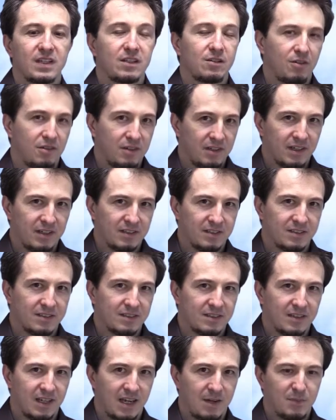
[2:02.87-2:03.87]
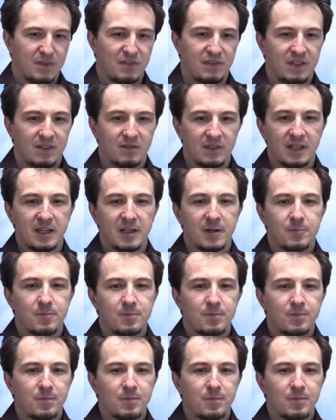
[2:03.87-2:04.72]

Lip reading: Victorian type of living.